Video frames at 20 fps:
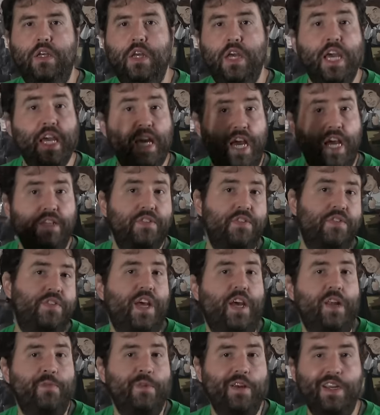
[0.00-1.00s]
Hey guys, it's
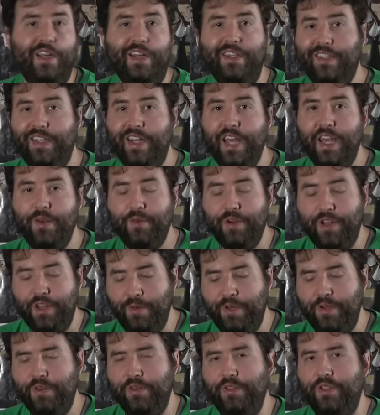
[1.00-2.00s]
Adam here, and today we're going
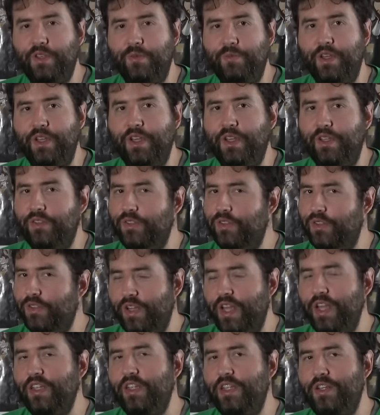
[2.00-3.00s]
to be doing something
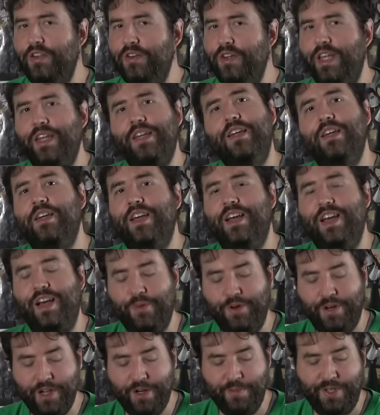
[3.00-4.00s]
slightly unique. Uh,
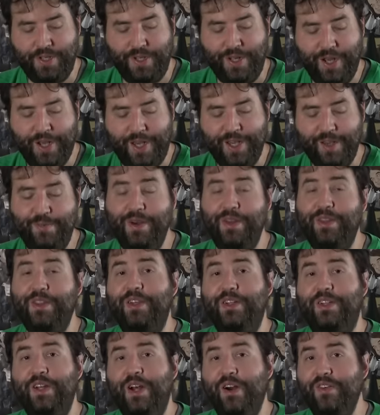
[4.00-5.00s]
we're going to be talking about
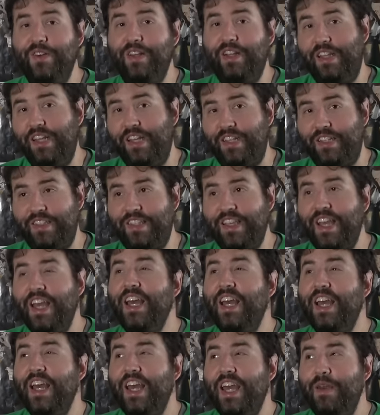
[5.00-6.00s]
the Atari Lynx,
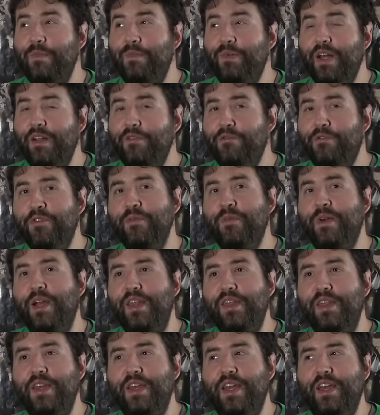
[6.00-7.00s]
a platform
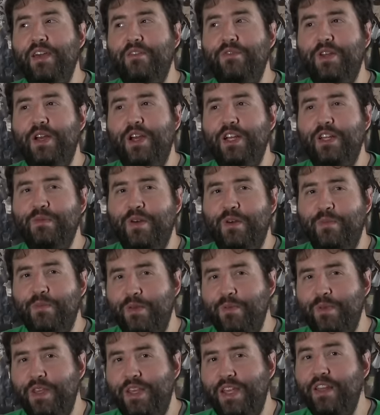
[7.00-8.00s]
I think I have talked about
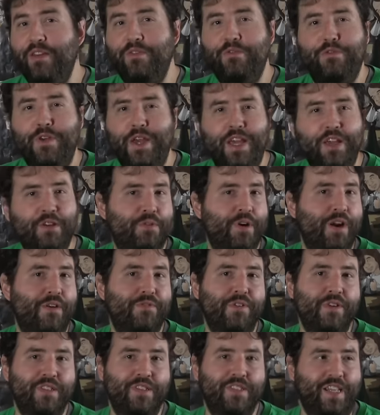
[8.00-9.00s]
maybe in vague
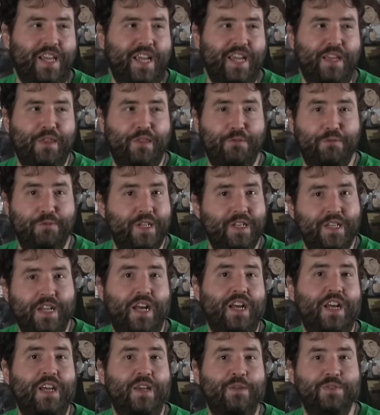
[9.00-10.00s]
reference like three
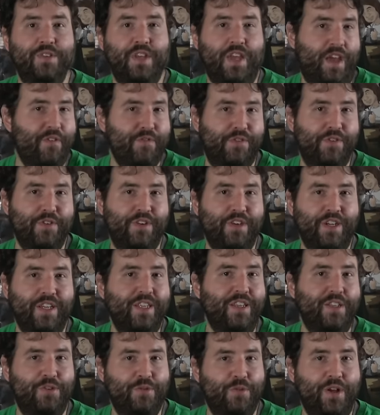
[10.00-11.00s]
times ever
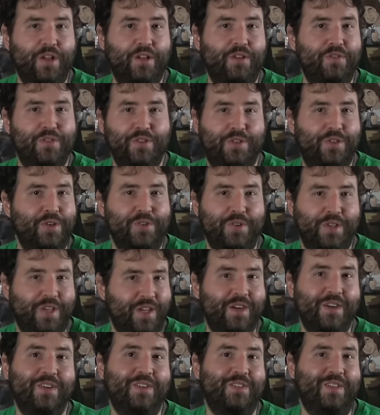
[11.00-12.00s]
in the twelve or so
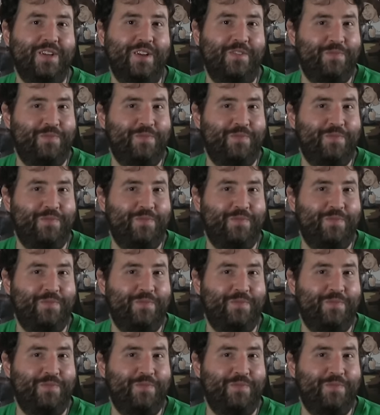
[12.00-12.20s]
years that